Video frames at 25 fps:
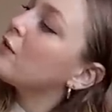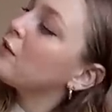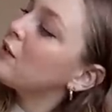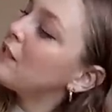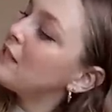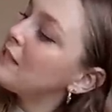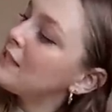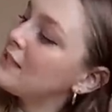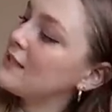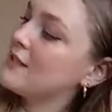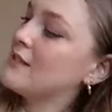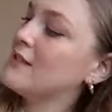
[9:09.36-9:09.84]

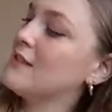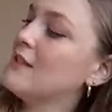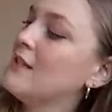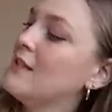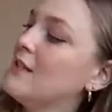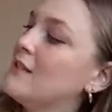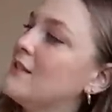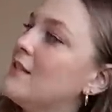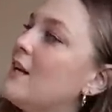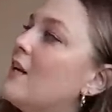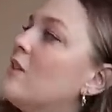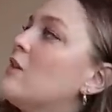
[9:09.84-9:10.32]
crease
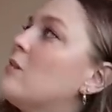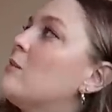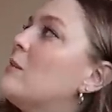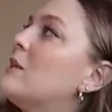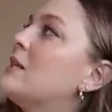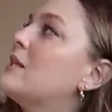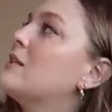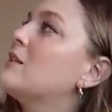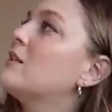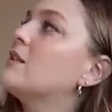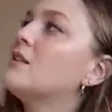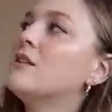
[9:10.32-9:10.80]
down the
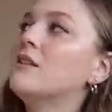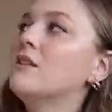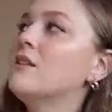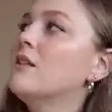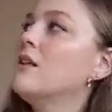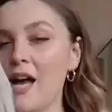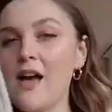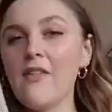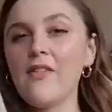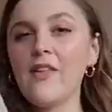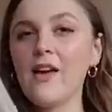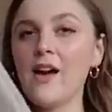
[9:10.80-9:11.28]
middle,
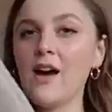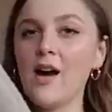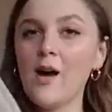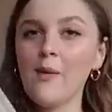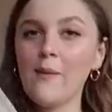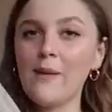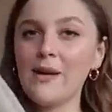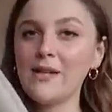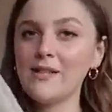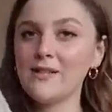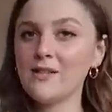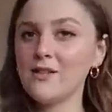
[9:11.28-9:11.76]
and they're
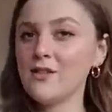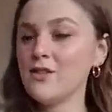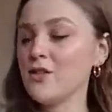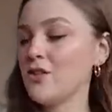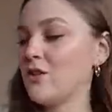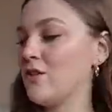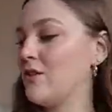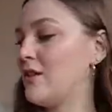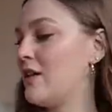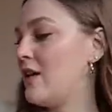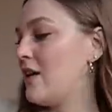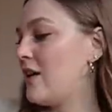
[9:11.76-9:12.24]
high-waisted
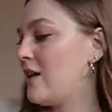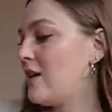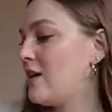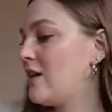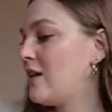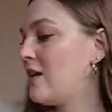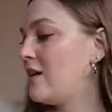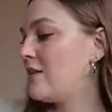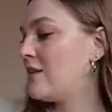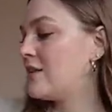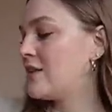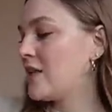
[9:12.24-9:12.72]
too. They're
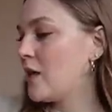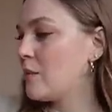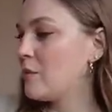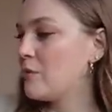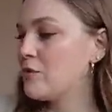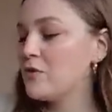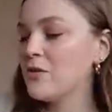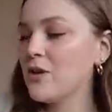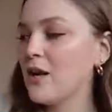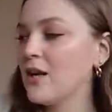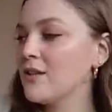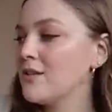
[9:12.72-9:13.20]
the type
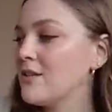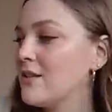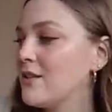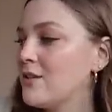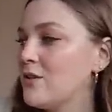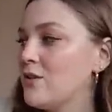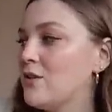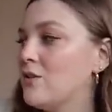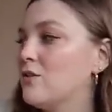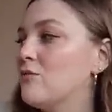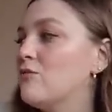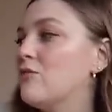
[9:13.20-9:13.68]
of trouser that
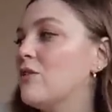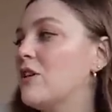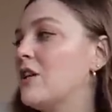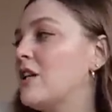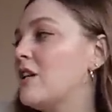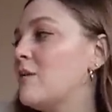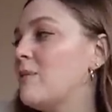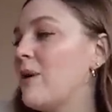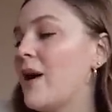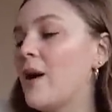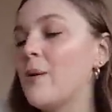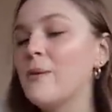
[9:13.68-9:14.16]
you could
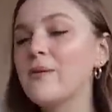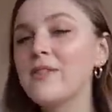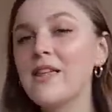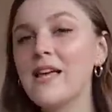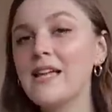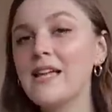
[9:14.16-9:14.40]
really pair with